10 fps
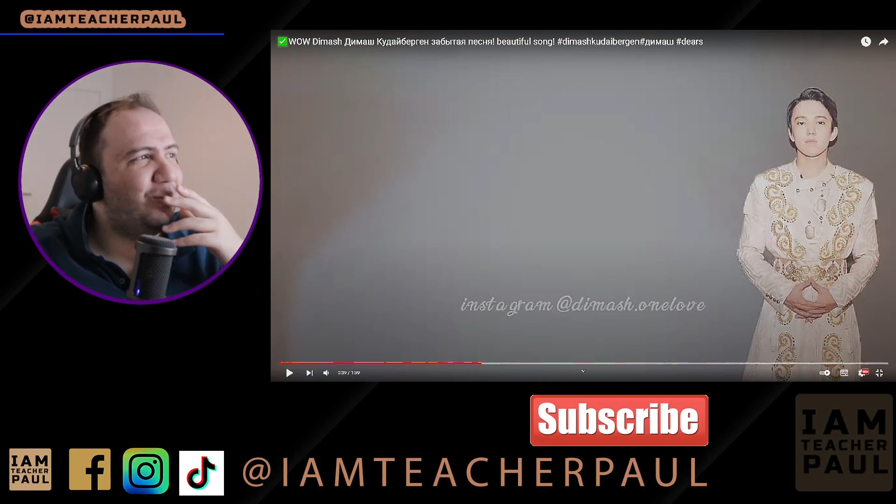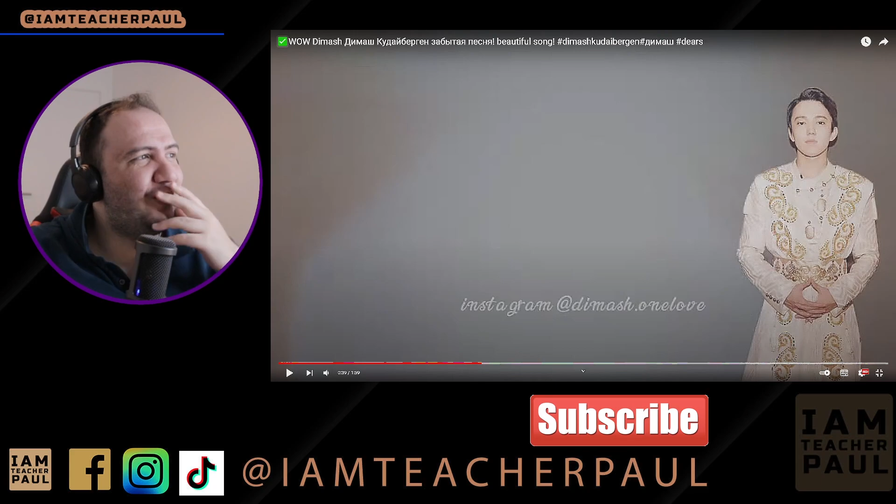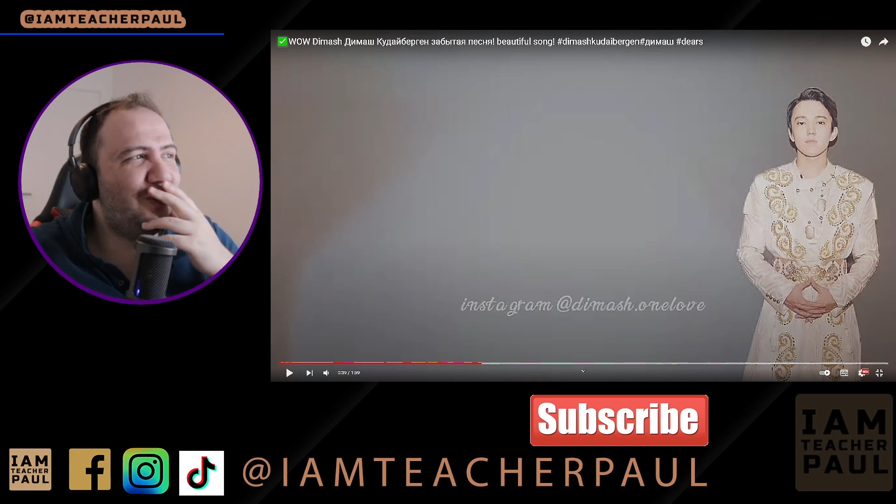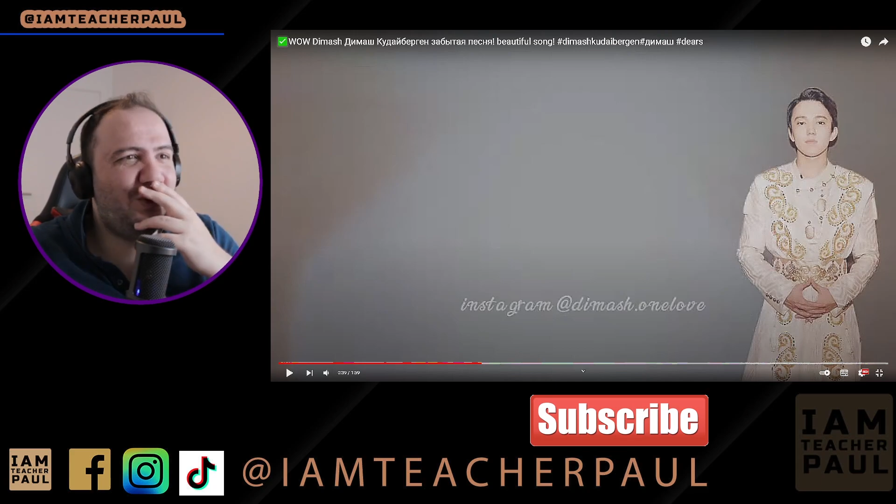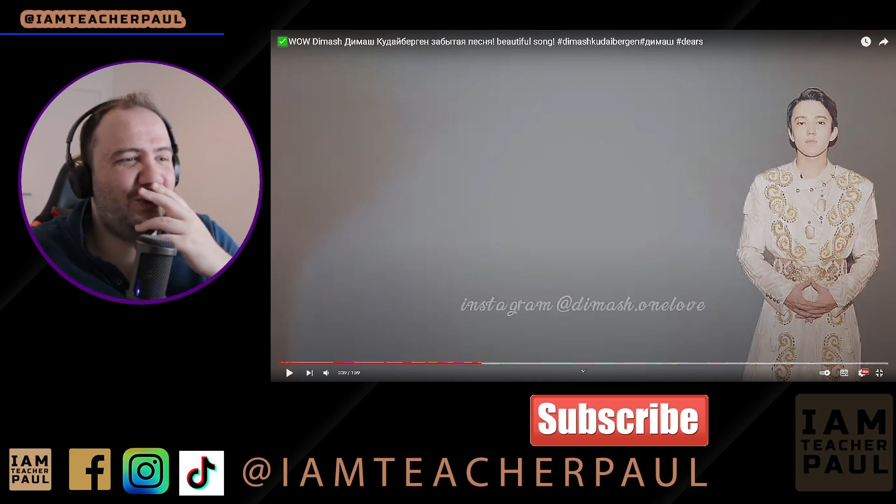
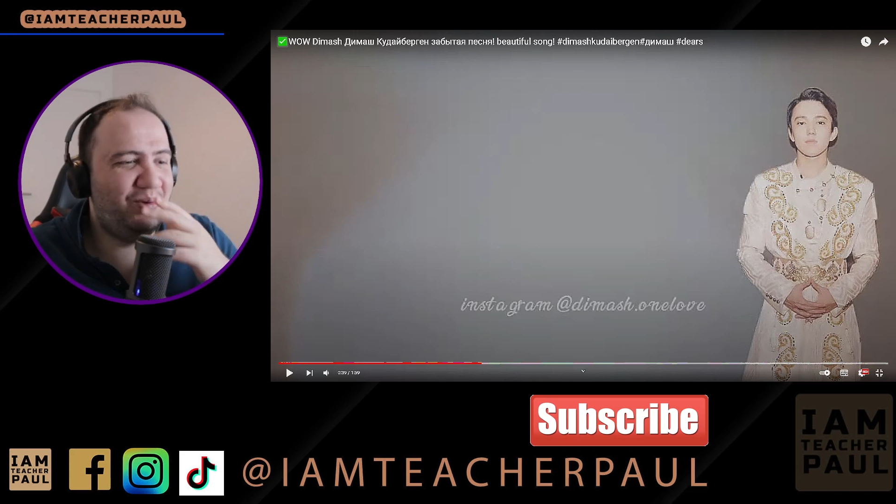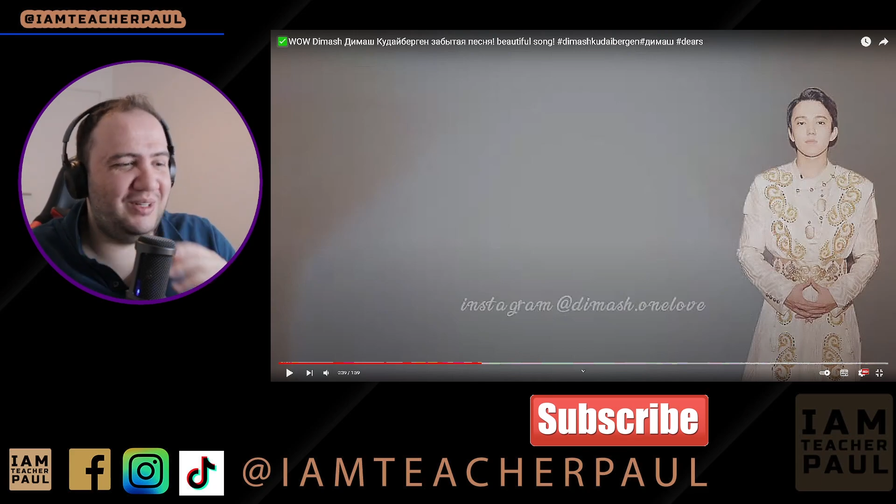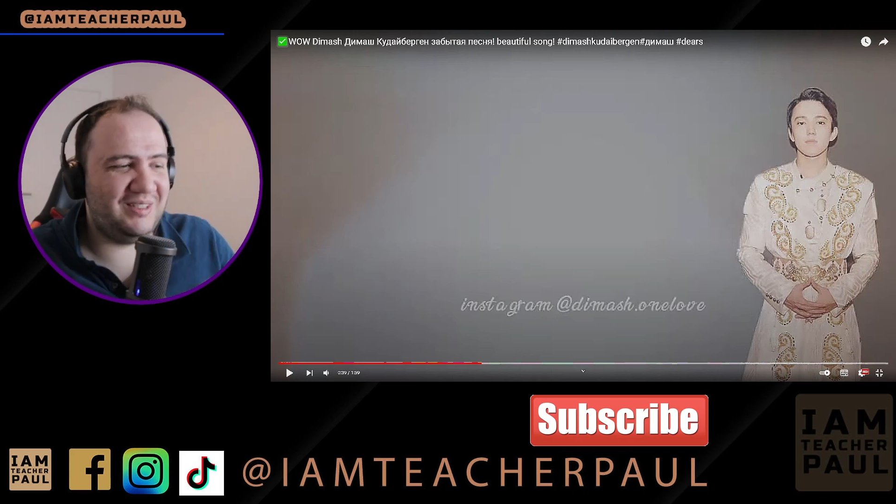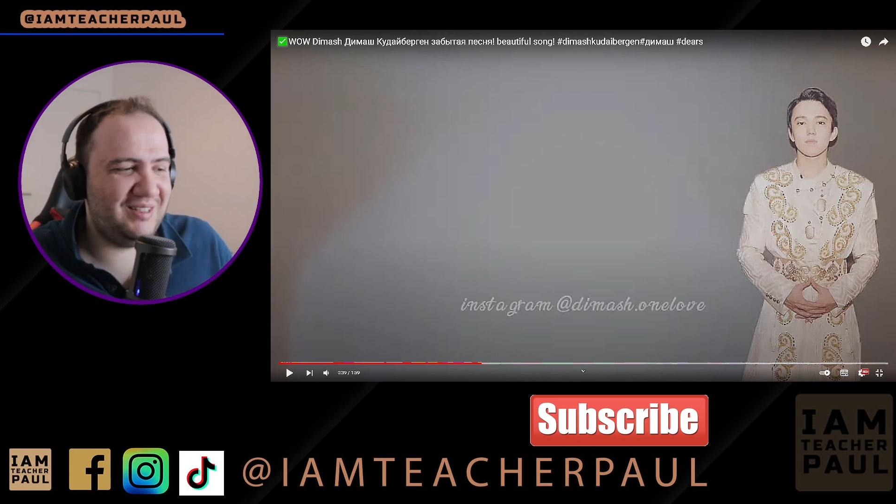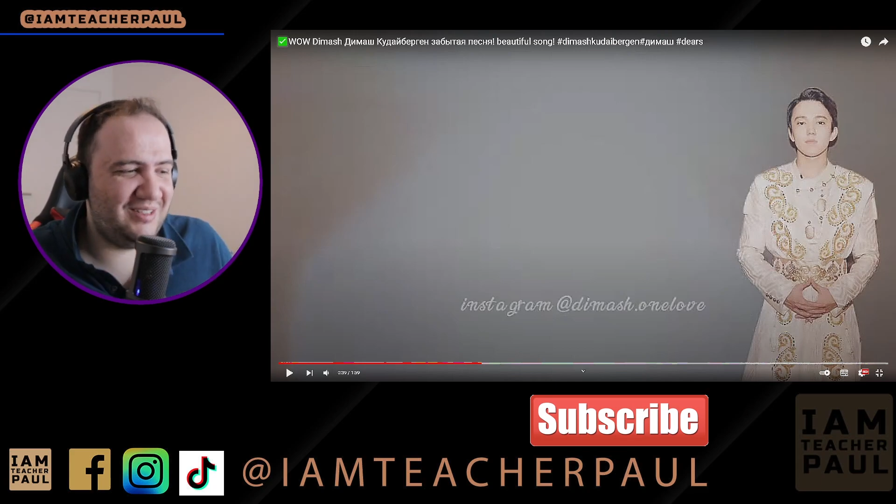Ooh,
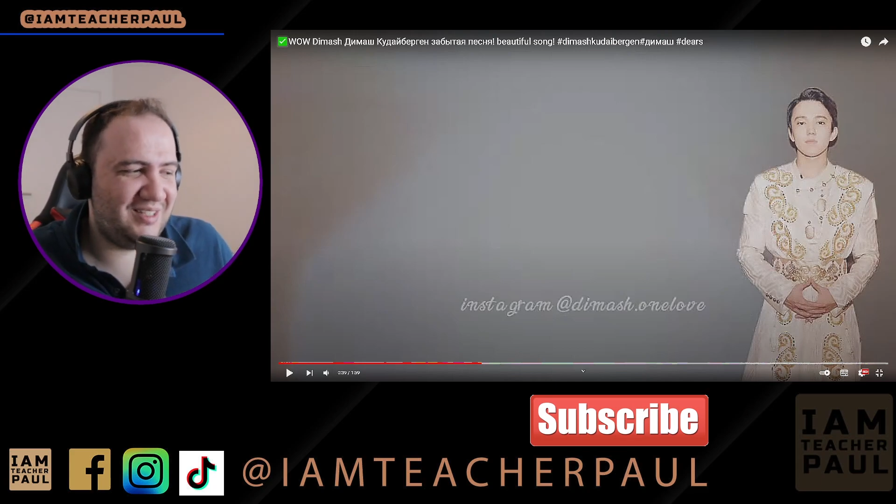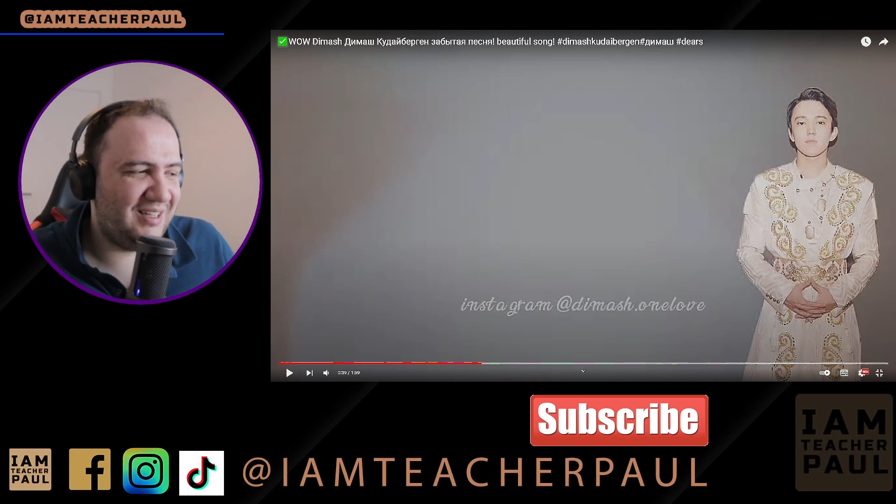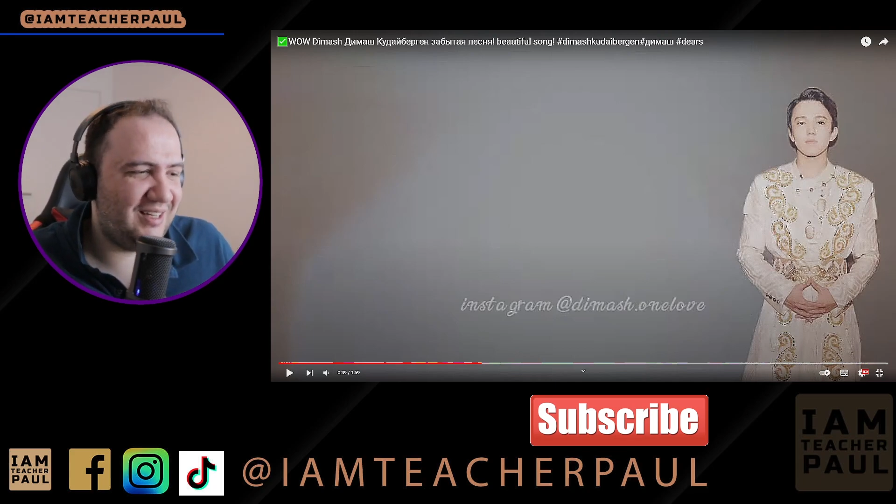listen to this again.